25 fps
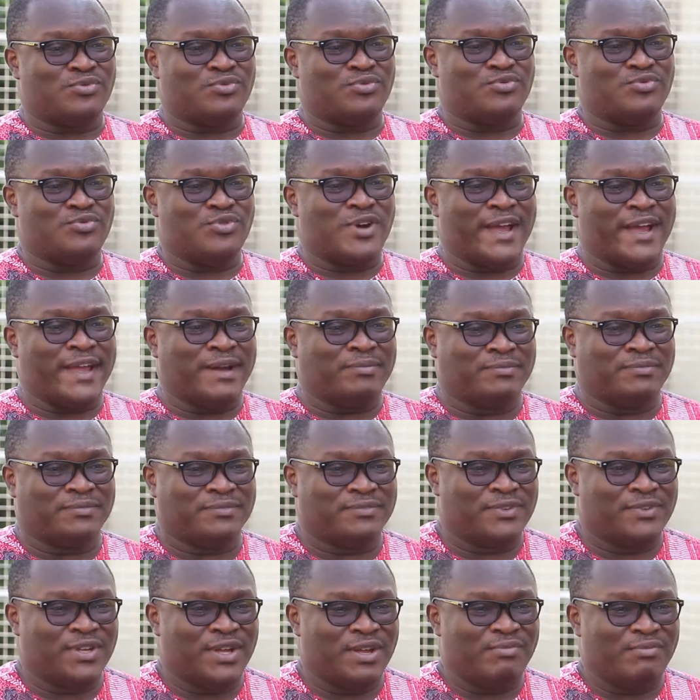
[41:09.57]
who I am.
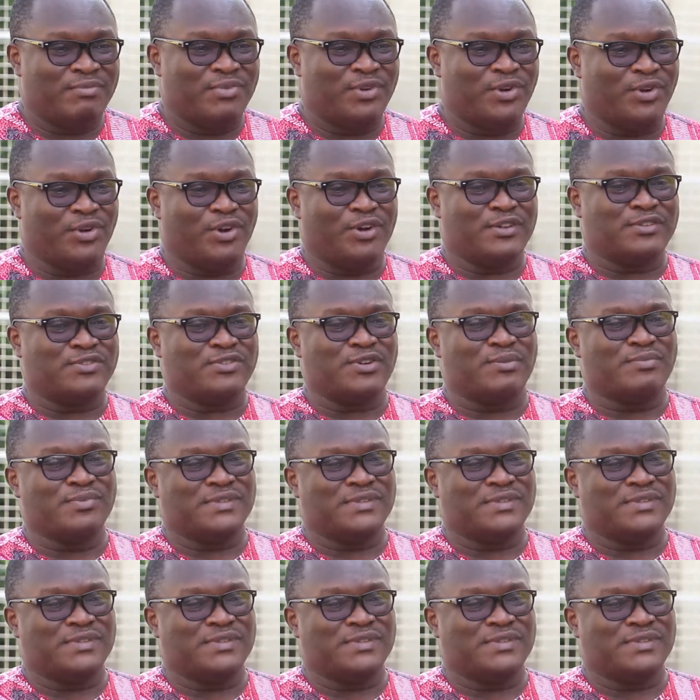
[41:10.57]
Because some